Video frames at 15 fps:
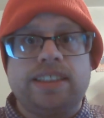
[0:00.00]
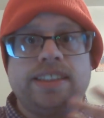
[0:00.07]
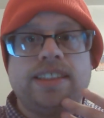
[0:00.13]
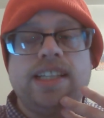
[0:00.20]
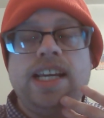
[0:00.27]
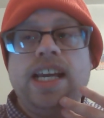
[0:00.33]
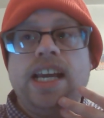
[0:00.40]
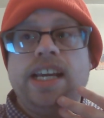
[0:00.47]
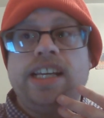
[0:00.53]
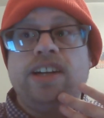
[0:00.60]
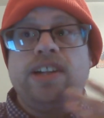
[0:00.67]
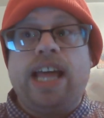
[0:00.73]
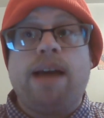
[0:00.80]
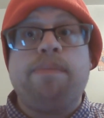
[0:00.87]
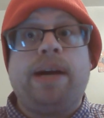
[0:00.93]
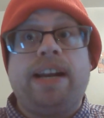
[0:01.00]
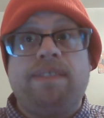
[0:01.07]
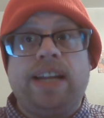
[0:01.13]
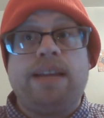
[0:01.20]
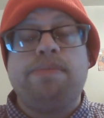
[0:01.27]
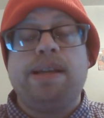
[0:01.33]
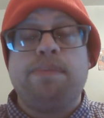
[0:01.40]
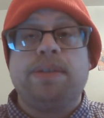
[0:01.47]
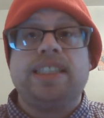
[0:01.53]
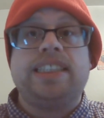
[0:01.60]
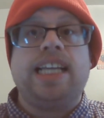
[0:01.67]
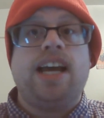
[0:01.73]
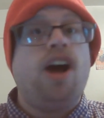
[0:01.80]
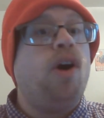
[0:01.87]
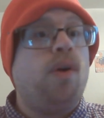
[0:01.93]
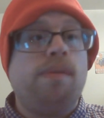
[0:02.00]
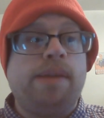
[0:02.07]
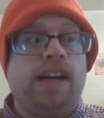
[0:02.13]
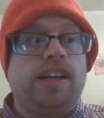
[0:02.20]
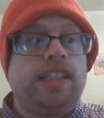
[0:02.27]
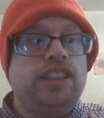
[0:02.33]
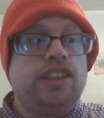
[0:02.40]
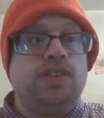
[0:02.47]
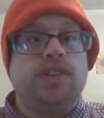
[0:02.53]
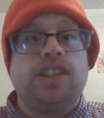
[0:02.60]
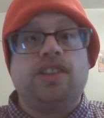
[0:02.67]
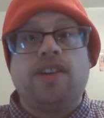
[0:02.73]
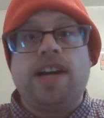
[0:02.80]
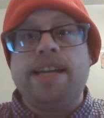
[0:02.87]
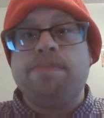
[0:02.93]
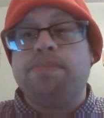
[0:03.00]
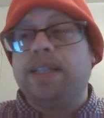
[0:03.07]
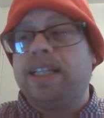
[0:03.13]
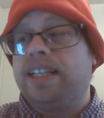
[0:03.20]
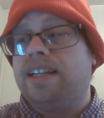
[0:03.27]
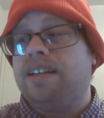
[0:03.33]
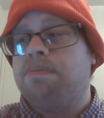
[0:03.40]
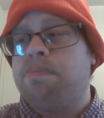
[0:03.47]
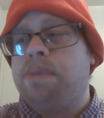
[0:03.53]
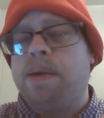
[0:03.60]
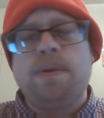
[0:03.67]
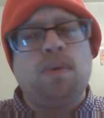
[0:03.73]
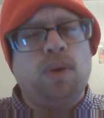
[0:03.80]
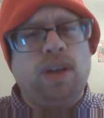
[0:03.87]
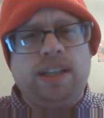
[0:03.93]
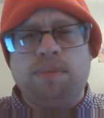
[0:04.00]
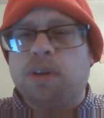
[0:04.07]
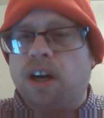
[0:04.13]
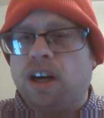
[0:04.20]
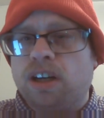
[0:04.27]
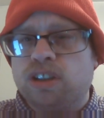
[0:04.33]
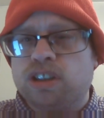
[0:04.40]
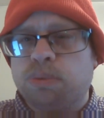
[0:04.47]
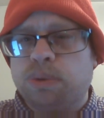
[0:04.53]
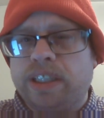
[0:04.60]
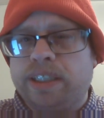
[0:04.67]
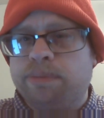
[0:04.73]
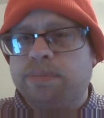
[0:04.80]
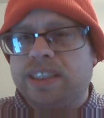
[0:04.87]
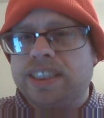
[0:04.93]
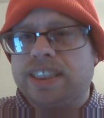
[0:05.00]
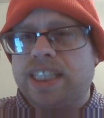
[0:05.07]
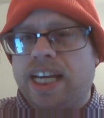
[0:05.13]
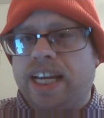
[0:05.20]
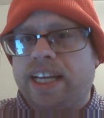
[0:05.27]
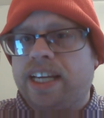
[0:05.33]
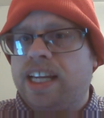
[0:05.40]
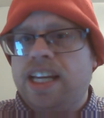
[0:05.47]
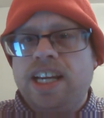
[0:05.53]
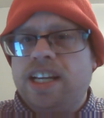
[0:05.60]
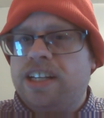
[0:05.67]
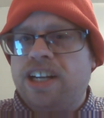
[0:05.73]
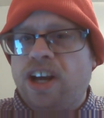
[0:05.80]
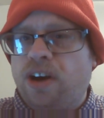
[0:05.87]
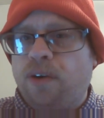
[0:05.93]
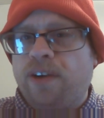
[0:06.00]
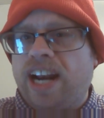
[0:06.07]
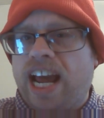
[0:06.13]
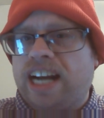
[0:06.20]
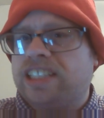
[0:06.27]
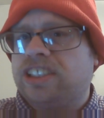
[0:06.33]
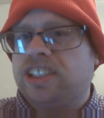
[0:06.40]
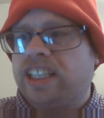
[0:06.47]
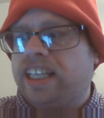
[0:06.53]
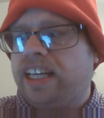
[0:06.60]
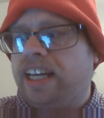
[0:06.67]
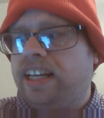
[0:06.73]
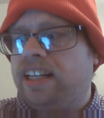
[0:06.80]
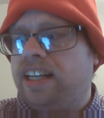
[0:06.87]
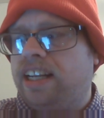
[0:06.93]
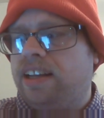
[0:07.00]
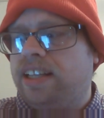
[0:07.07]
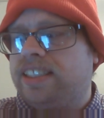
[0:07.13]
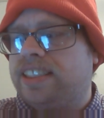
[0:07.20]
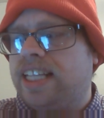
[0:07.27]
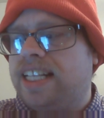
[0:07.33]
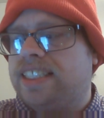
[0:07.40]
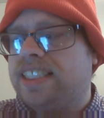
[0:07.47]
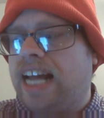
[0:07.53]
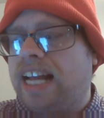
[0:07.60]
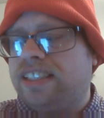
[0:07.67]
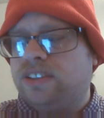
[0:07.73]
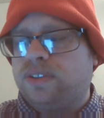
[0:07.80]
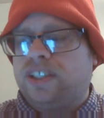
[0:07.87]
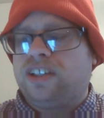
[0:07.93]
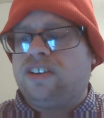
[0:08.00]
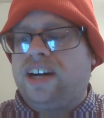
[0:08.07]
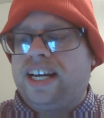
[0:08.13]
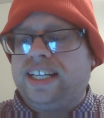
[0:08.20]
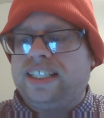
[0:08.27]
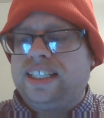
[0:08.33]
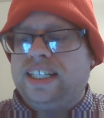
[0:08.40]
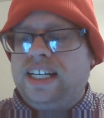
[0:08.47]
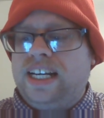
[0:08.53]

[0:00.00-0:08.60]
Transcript: And, you know, that might have led people to say, oh, America's doing great. But maybe William Carlos Williams is saying, no, it's not doing great.